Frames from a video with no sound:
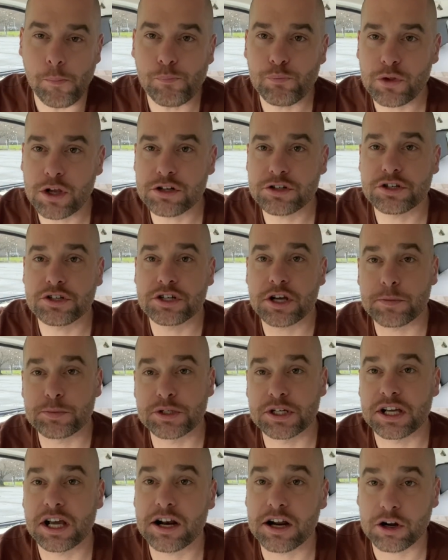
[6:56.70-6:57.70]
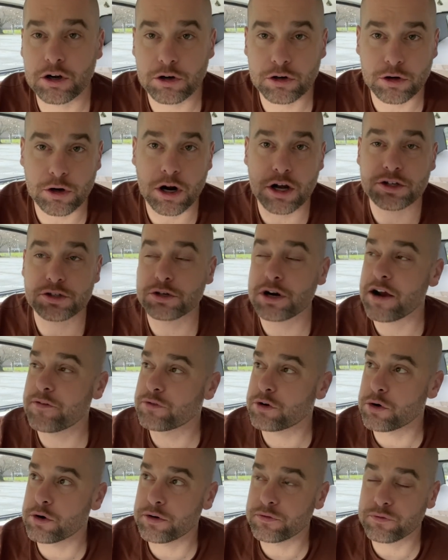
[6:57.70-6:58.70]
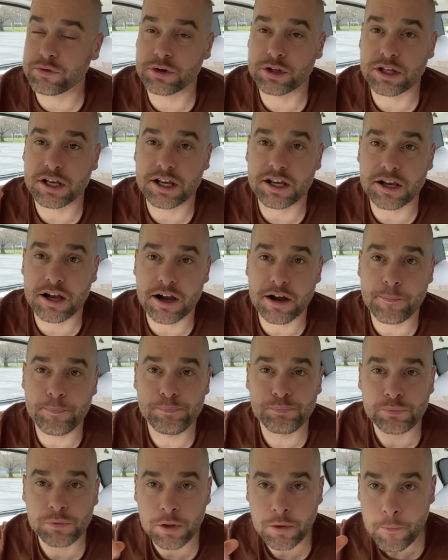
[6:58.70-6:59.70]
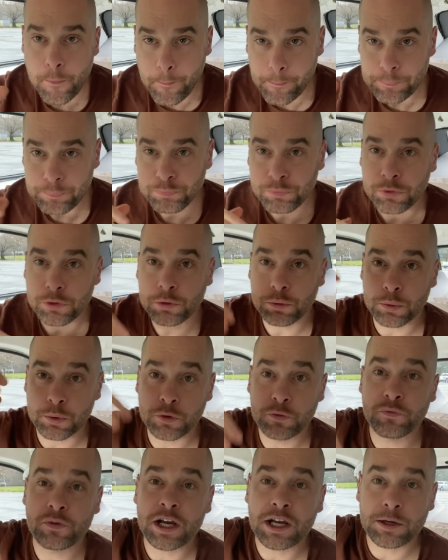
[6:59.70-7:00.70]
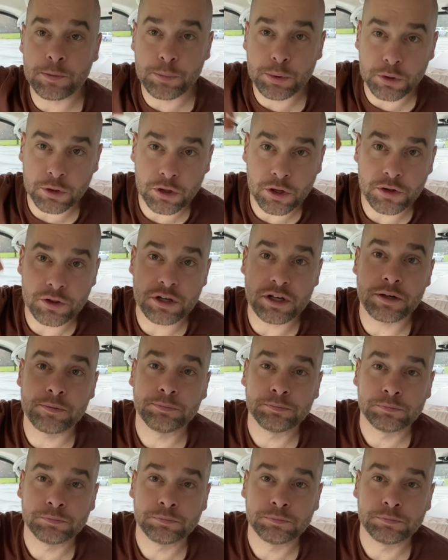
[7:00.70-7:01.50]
That just helps to get a cross draft going for the roof fan, pull all the